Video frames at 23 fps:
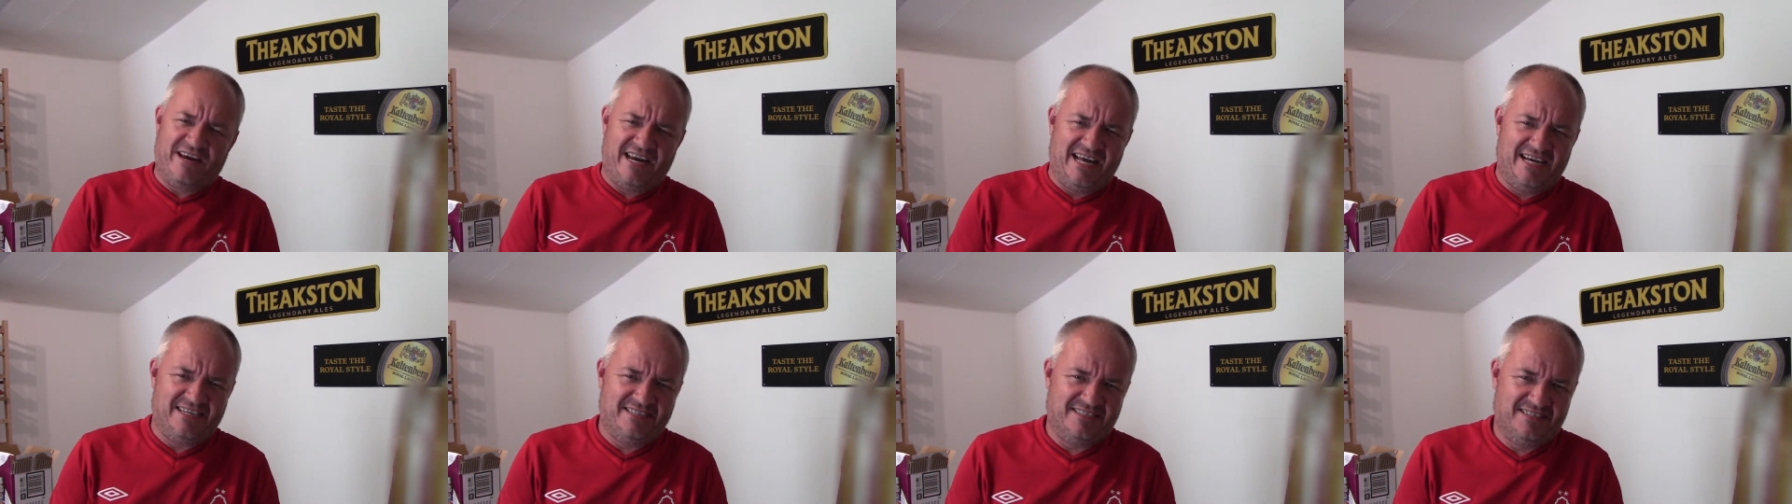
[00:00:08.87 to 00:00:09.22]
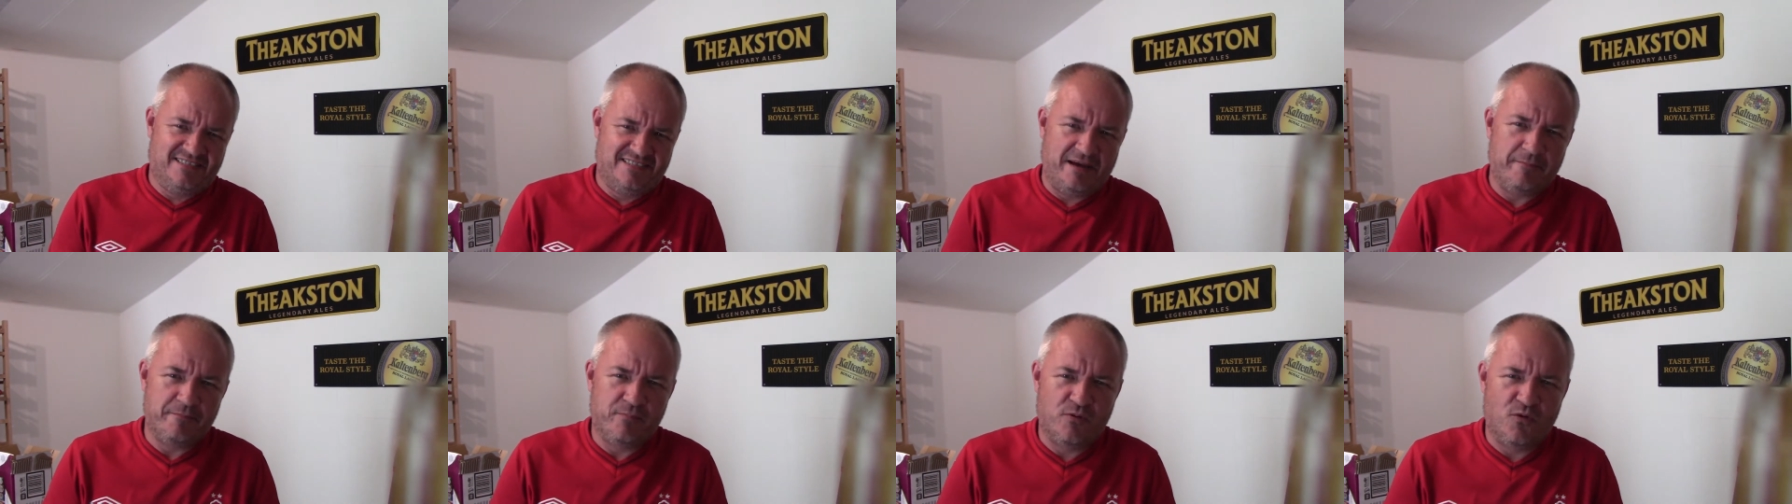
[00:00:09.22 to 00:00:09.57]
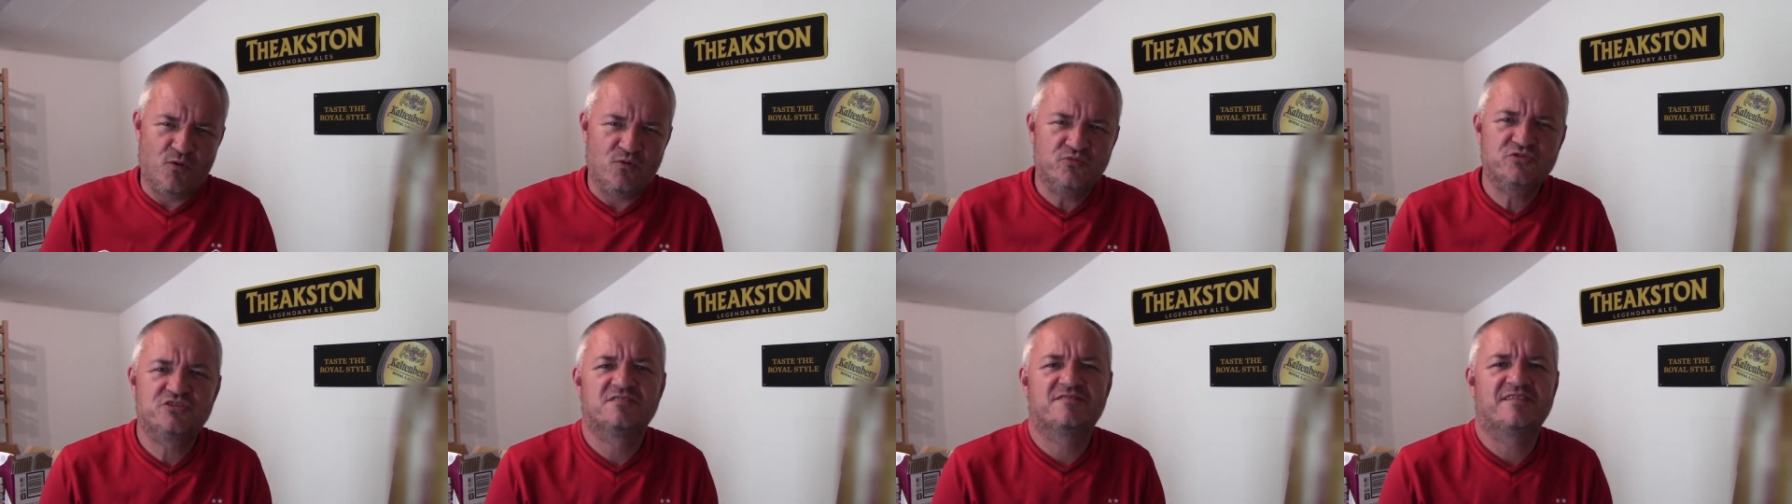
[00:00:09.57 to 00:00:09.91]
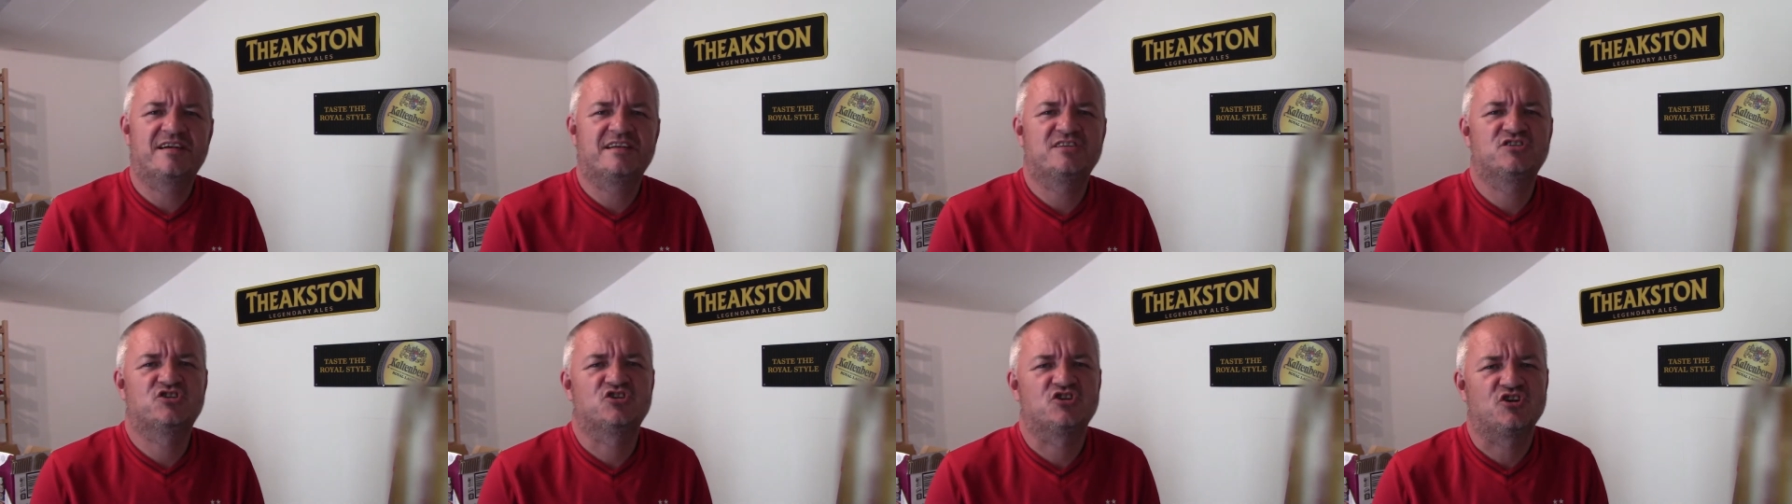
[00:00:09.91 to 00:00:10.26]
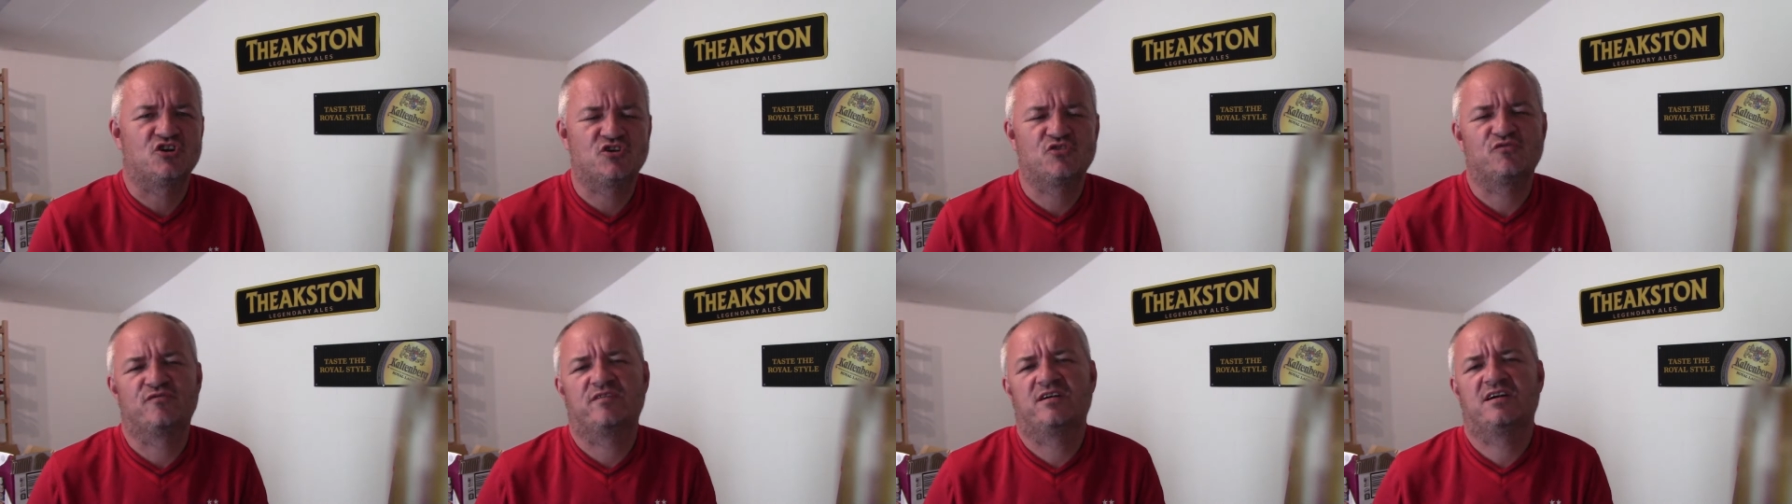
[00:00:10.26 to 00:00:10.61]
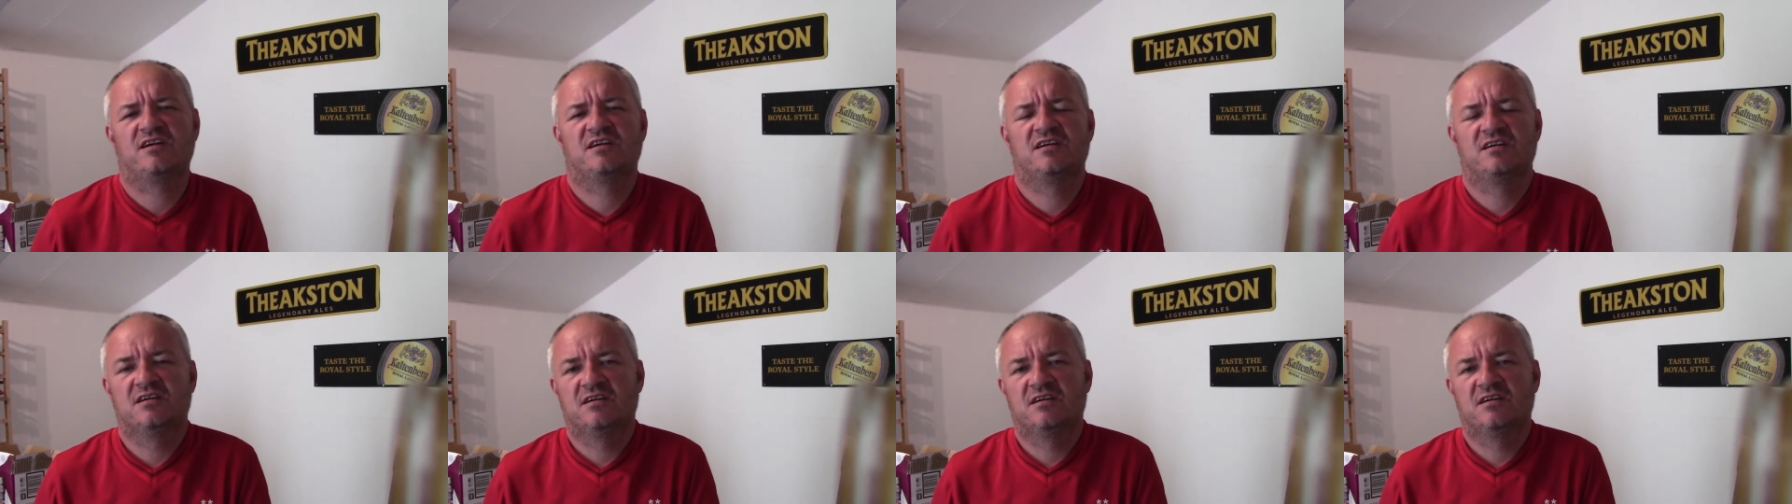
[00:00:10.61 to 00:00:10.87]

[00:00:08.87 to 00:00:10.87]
Land at Portaventura.